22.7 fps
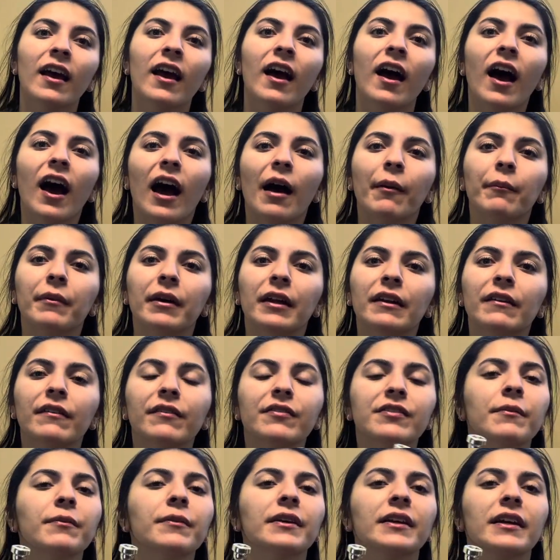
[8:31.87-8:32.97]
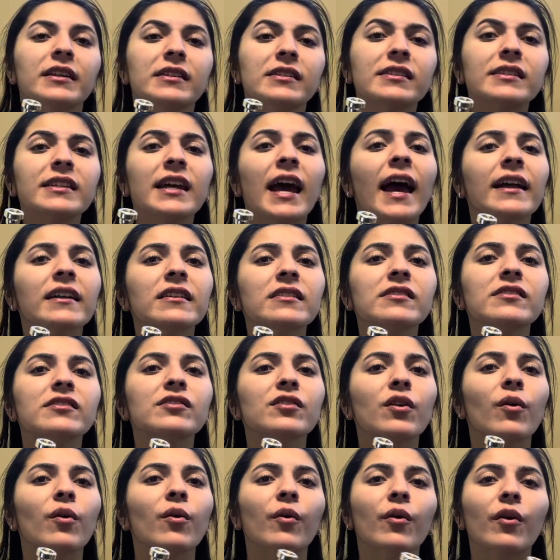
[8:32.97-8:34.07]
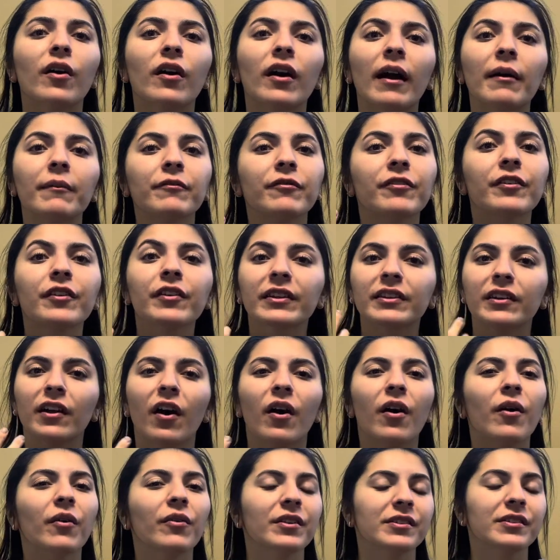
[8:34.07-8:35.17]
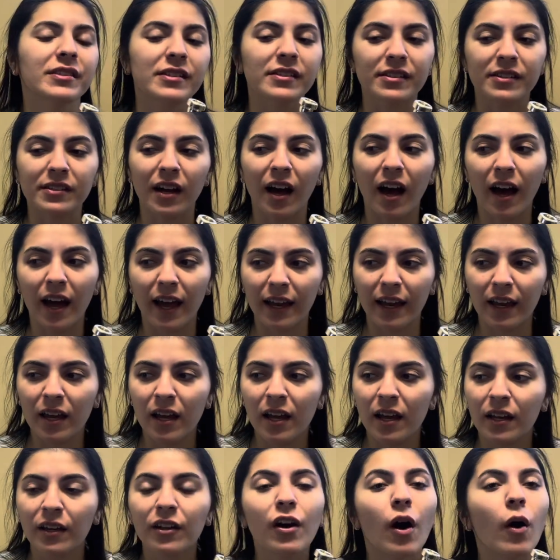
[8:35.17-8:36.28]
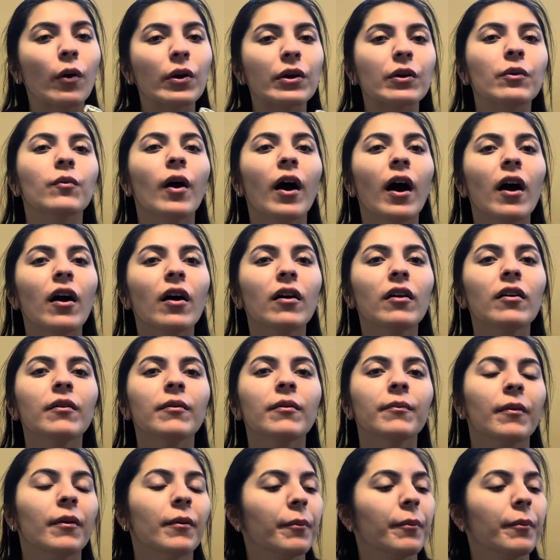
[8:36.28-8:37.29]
And if something is tense or I'm feeling that, oh, this is not going well,